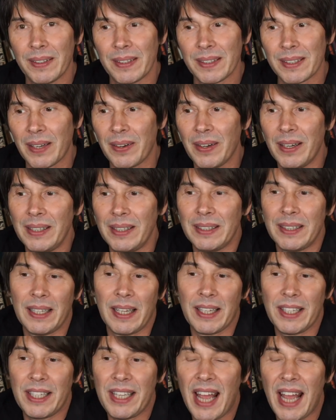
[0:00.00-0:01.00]
So
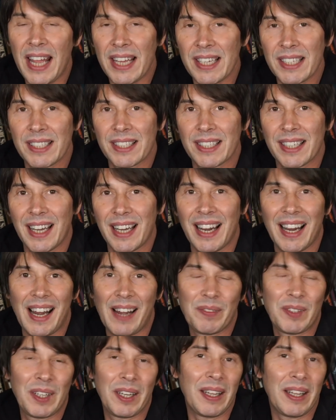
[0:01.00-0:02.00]

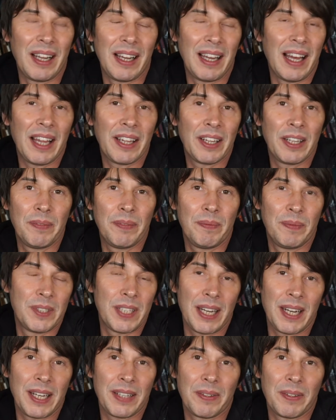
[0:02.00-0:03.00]
I could
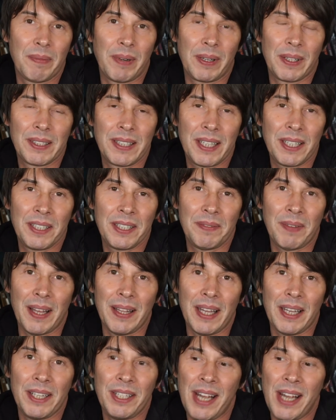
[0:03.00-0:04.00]
turn into a politician about
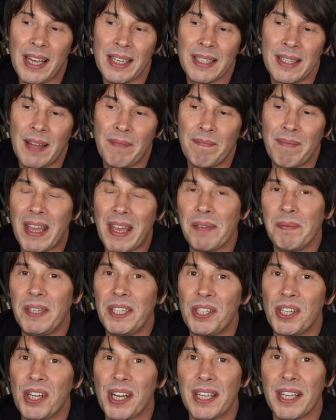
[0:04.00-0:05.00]
this. Yes, there may be
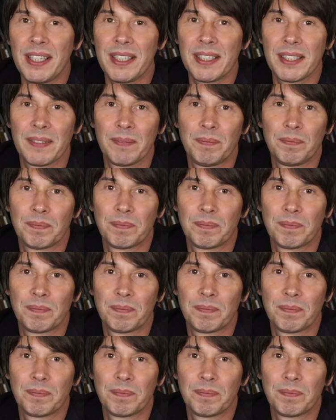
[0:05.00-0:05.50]
cheese.